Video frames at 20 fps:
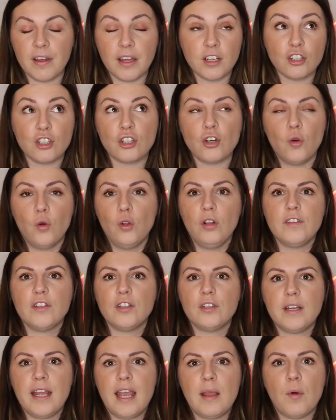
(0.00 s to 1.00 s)
It just all of a
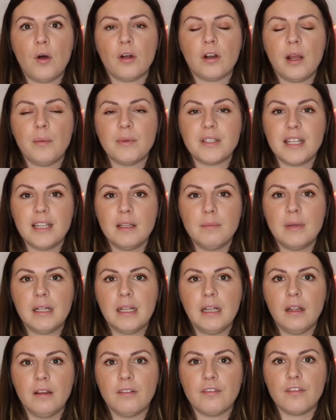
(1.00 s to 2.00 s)
sudden came on. I was in the
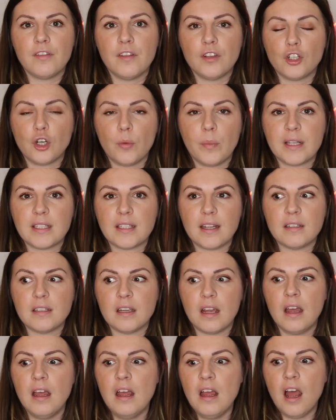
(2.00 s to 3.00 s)
middle of the shopping
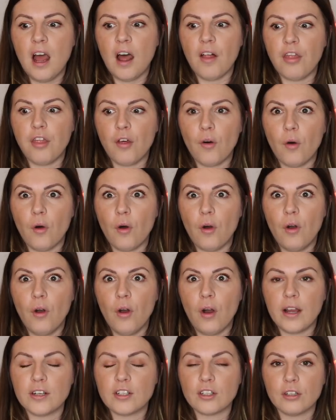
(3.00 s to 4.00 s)
centre and thought,
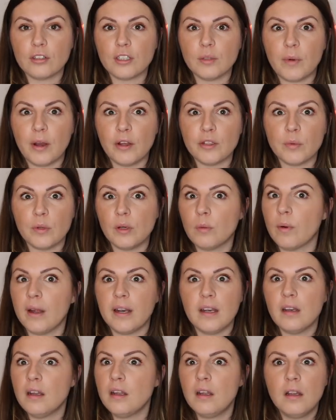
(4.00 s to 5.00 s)
I just looked at my husband and
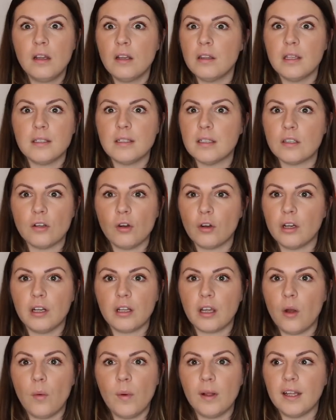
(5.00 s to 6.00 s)
went, this is not going
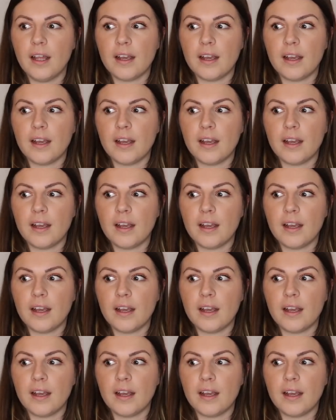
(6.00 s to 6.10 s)
to go well.